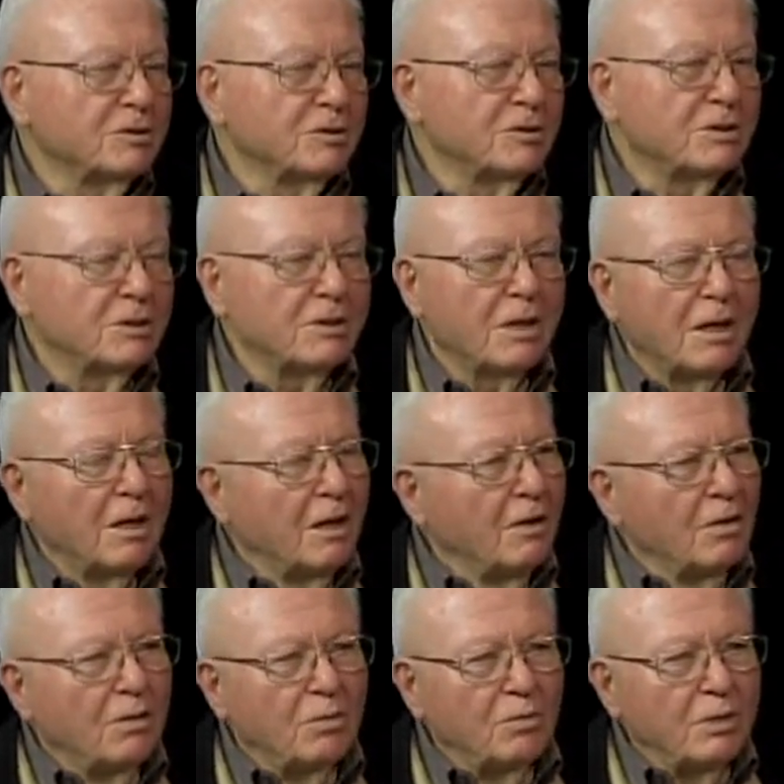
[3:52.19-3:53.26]
She said,
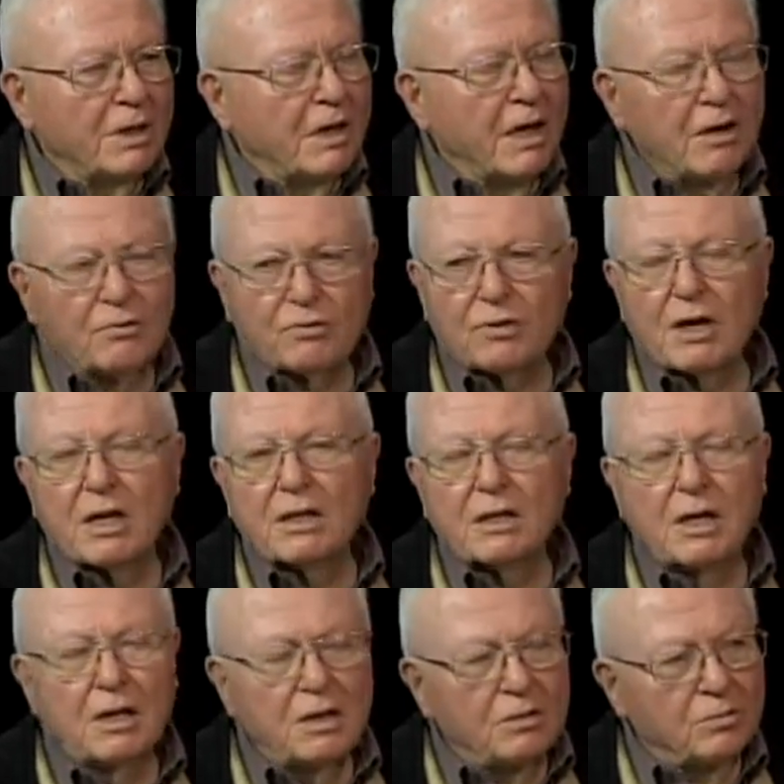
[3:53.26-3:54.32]
"We can't find
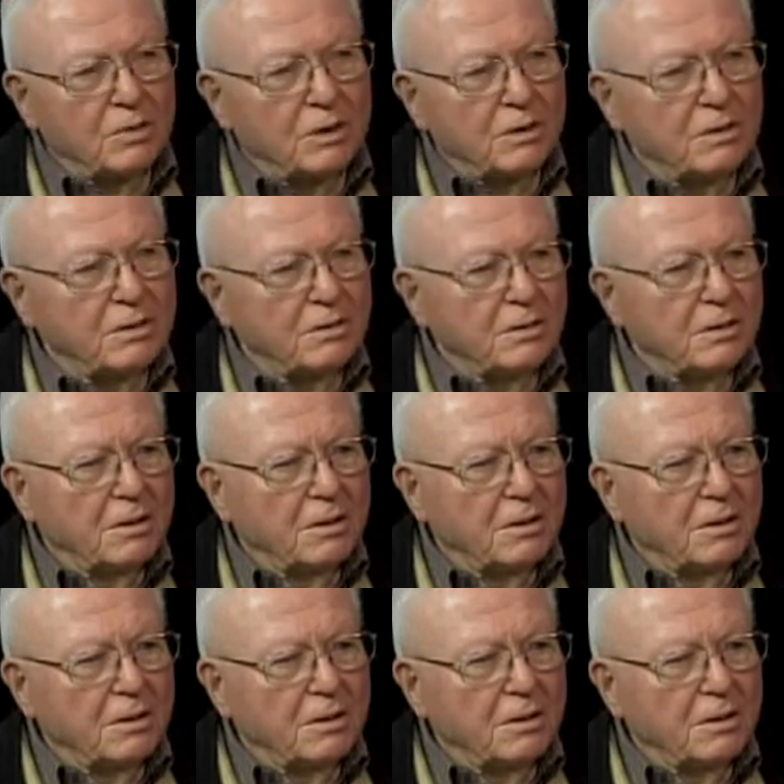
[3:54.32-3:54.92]
anyone